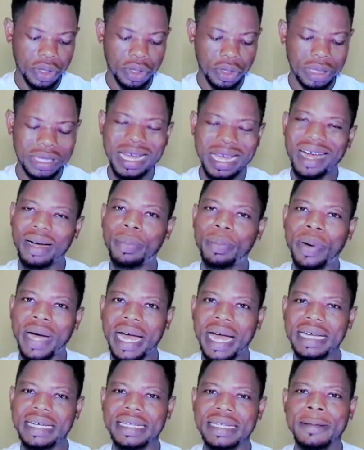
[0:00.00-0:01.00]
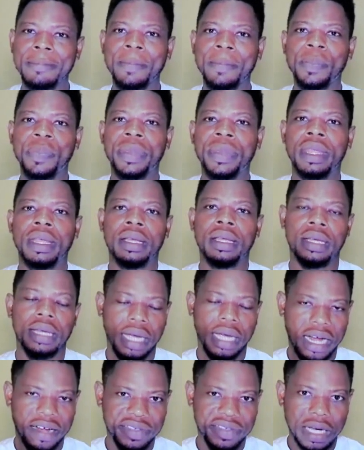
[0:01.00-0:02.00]
your dial pad.
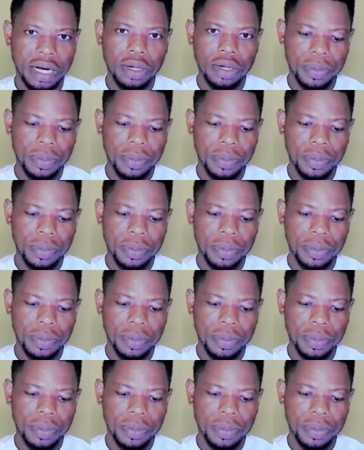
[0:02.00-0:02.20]
After